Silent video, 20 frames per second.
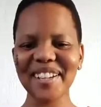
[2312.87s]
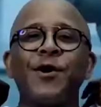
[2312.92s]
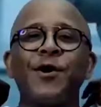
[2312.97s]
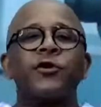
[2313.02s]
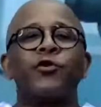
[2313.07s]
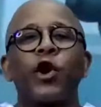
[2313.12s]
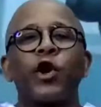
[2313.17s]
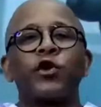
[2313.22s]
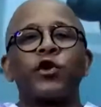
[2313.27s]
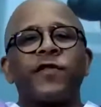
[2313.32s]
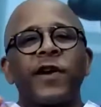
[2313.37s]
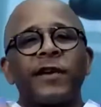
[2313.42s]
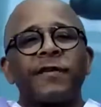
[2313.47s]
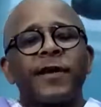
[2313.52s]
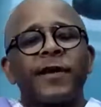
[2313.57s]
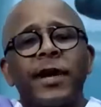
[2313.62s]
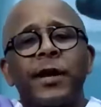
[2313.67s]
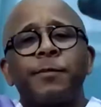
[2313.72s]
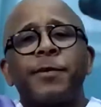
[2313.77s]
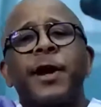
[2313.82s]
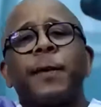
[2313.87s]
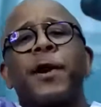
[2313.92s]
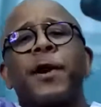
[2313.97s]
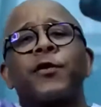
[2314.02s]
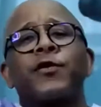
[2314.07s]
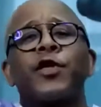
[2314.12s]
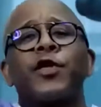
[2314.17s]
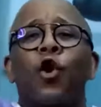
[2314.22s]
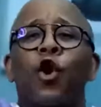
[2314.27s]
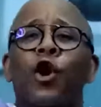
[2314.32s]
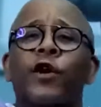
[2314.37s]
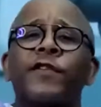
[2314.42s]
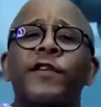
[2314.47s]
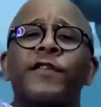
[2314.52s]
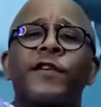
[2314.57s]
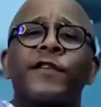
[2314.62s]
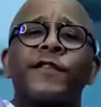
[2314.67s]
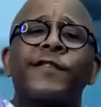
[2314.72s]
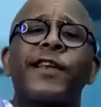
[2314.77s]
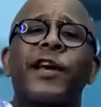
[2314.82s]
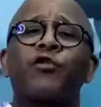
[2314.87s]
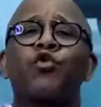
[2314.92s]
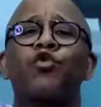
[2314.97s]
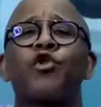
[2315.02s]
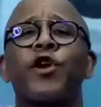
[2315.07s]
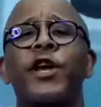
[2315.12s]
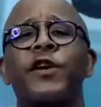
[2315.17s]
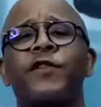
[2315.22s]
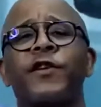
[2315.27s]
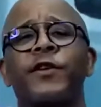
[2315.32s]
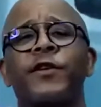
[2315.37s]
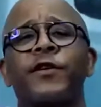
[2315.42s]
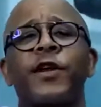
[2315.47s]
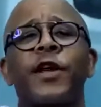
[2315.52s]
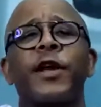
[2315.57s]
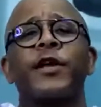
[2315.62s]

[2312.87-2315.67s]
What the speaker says: So just a little bit about the oxygen saturation,